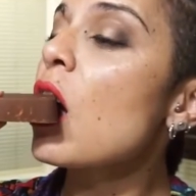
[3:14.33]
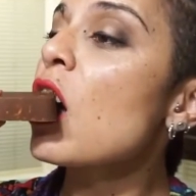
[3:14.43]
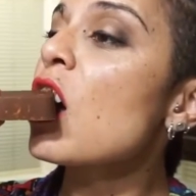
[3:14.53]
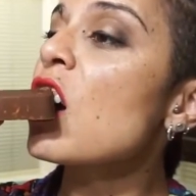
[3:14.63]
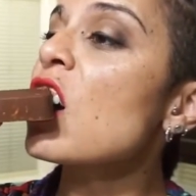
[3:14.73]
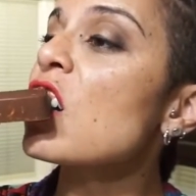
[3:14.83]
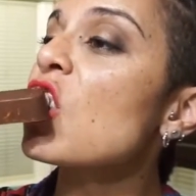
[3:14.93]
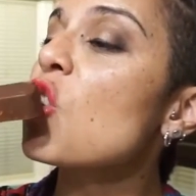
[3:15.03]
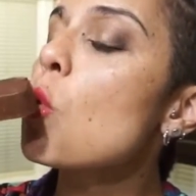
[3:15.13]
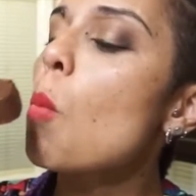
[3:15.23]

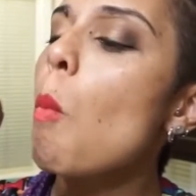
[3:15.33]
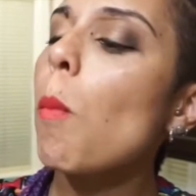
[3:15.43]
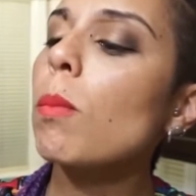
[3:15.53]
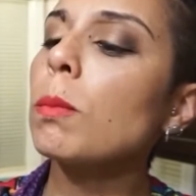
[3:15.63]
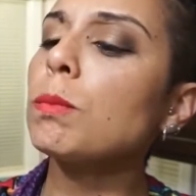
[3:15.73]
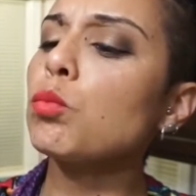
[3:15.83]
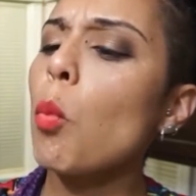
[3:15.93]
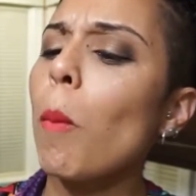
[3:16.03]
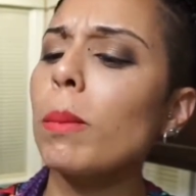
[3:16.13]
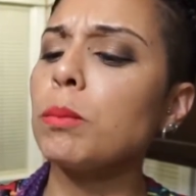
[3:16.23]
Mmm,
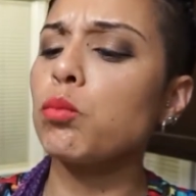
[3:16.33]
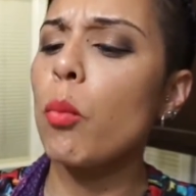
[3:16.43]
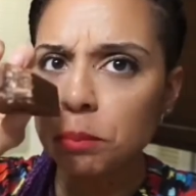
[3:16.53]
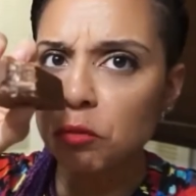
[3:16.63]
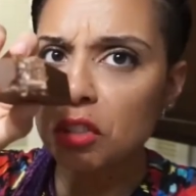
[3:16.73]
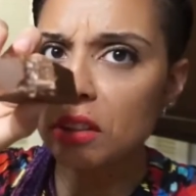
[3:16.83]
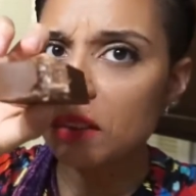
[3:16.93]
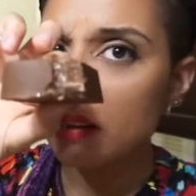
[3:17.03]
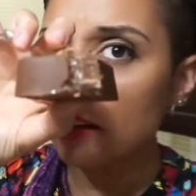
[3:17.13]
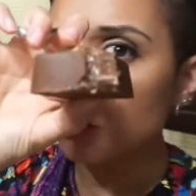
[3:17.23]
mmm. See,
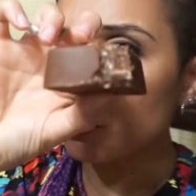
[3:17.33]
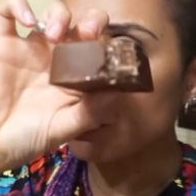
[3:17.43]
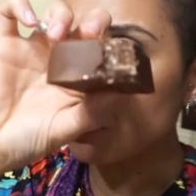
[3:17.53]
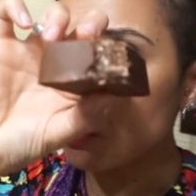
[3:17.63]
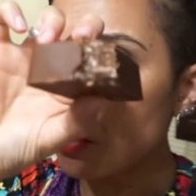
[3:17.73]
the texture is